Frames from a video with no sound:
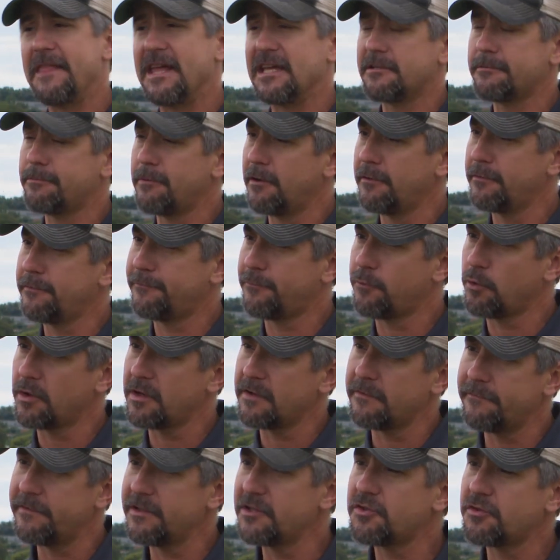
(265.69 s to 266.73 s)
That's both for
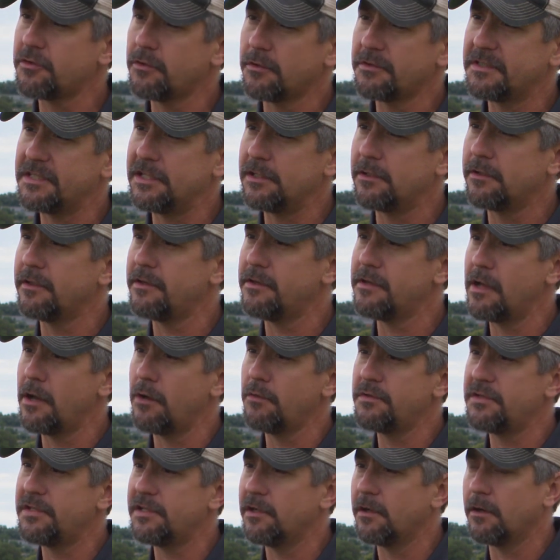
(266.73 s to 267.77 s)
conventional till and
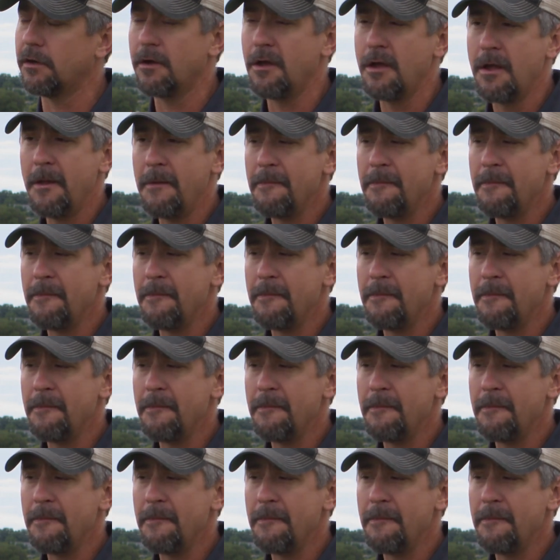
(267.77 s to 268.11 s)
no-till.